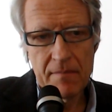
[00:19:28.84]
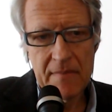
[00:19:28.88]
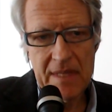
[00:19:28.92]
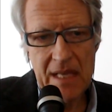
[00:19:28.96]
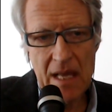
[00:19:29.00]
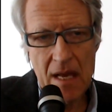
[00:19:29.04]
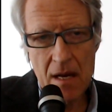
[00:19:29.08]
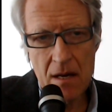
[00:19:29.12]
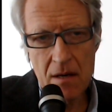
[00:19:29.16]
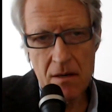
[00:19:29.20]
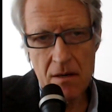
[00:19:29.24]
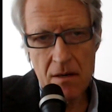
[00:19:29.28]

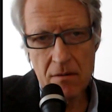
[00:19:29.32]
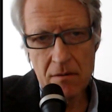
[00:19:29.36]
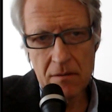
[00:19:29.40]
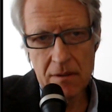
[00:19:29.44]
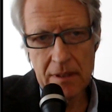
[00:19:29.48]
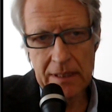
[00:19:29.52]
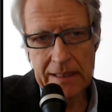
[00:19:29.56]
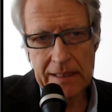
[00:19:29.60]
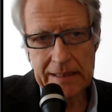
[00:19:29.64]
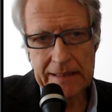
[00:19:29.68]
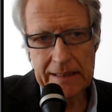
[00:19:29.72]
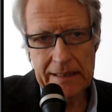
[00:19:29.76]

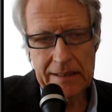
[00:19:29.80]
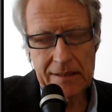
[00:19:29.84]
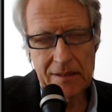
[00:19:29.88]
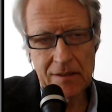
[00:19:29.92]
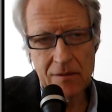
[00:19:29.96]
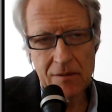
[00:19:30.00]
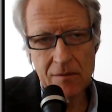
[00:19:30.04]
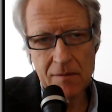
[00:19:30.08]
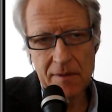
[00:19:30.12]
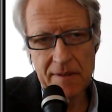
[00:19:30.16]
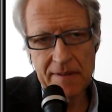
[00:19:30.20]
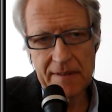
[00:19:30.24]
now
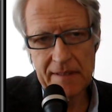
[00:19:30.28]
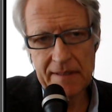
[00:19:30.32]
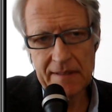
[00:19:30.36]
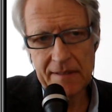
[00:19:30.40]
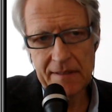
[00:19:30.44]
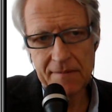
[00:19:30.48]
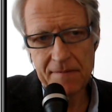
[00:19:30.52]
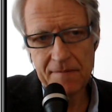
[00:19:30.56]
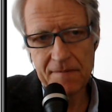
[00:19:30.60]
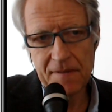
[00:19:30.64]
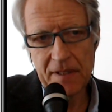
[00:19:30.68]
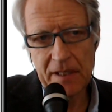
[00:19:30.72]
it's almost
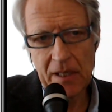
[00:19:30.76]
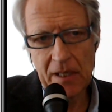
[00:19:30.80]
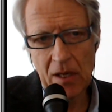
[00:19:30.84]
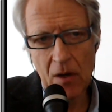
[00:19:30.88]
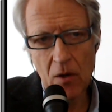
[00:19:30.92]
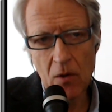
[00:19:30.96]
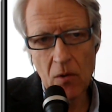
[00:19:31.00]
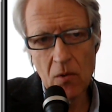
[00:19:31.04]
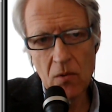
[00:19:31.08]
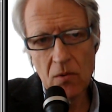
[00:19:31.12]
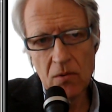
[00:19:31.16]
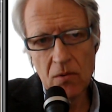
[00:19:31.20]
as if the
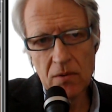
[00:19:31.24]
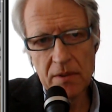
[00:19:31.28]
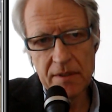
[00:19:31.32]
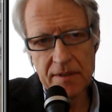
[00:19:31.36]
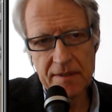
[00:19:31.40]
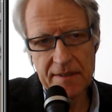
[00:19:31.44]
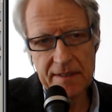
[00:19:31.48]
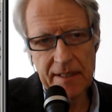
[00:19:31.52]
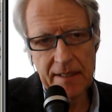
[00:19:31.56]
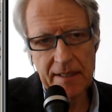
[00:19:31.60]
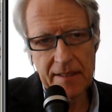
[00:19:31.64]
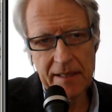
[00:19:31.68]

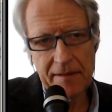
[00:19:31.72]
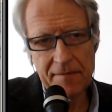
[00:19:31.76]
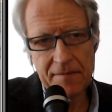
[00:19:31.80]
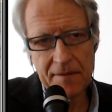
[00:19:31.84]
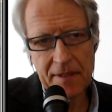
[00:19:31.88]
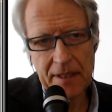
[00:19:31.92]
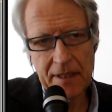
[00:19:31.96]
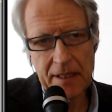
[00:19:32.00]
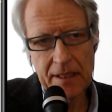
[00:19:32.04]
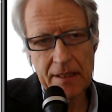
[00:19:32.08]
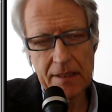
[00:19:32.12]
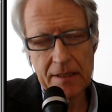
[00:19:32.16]
old South
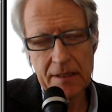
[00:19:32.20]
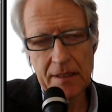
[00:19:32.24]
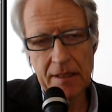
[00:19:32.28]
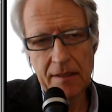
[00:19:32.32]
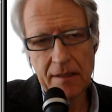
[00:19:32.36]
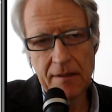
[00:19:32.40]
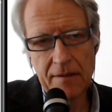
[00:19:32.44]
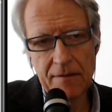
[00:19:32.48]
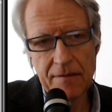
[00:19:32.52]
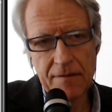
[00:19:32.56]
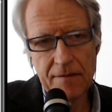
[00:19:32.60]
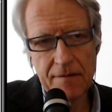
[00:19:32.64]
Africa
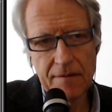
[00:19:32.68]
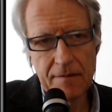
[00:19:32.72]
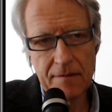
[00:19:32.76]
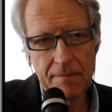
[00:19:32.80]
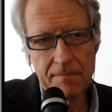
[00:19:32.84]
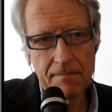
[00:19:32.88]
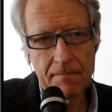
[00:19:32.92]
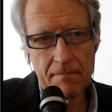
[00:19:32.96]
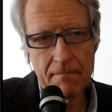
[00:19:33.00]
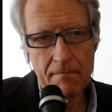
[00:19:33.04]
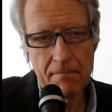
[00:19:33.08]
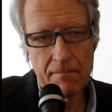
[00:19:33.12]

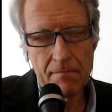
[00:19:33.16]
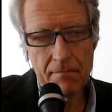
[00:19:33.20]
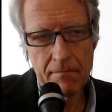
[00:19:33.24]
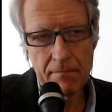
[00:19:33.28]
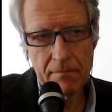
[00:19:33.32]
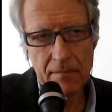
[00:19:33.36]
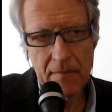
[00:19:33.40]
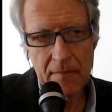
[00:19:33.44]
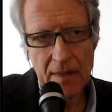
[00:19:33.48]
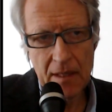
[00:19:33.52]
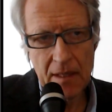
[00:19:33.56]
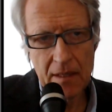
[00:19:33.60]
is
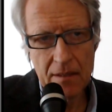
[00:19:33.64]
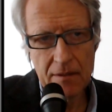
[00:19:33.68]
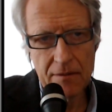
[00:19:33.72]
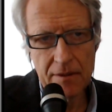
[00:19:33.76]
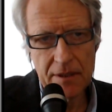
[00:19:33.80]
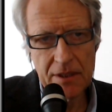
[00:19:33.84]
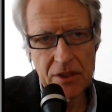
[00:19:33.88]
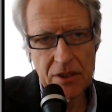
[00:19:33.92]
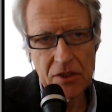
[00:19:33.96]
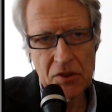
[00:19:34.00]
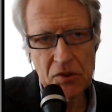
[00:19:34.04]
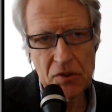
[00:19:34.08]

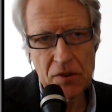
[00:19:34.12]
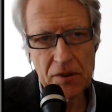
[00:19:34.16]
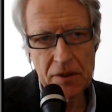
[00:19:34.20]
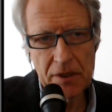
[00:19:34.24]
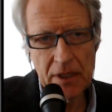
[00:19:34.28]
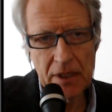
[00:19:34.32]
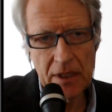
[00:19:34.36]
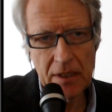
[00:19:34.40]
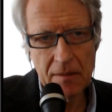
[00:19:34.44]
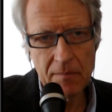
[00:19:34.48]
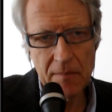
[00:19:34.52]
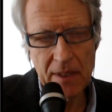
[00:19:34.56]

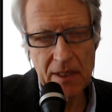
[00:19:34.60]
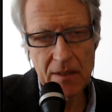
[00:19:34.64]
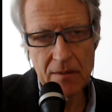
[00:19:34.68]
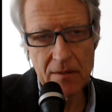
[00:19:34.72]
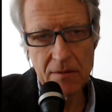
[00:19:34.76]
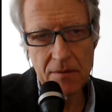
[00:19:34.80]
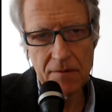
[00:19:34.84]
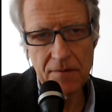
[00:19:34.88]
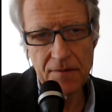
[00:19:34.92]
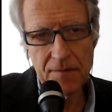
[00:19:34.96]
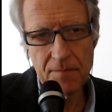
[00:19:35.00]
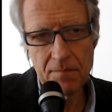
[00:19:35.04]
returning,
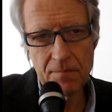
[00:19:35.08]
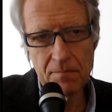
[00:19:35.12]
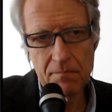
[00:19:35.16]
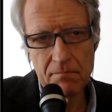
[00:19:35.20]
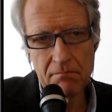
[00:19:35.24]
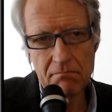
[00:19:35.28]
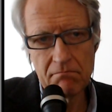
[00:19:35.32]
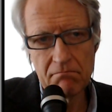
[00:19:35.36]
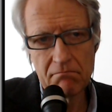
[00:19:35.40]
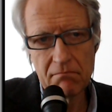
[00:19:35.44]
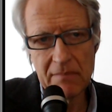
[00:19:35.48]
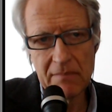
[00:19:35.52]
because
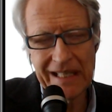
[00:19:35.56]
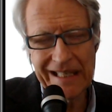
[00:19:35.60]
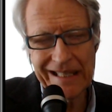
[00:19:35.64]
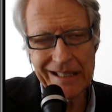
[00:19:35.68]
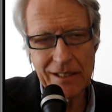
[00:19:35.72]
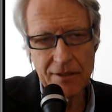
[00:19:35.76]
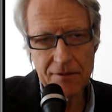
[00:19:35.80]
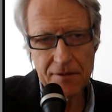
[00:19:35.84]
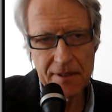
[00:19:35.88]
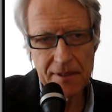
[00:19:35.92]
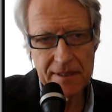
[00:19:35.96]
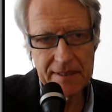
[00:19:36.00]

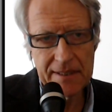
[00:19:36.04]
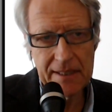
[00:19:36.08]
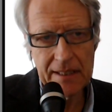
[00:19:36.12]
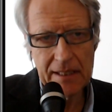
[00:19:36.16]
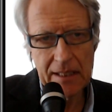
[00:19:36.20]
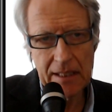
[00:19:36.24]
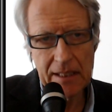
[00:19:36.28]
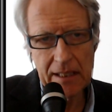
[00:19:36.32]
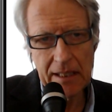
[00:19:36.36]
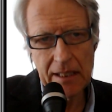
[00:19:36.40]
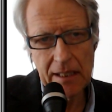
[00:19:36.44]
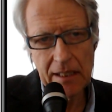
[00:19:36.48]

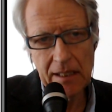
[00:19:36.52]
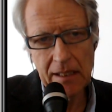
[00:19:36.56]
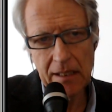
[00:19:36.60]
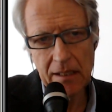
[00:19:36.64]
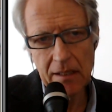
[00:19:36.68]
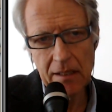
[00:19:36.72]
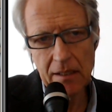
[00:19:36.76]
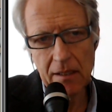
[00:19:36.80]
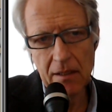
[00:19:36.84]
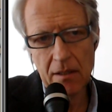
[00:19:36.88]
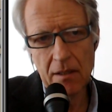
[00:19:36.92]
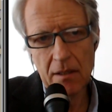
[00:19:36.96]

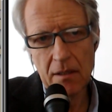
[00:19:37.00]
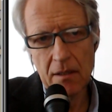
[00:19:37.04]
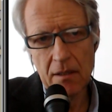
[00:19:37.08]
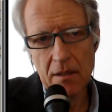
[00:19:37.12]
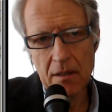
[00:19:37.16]
increasingly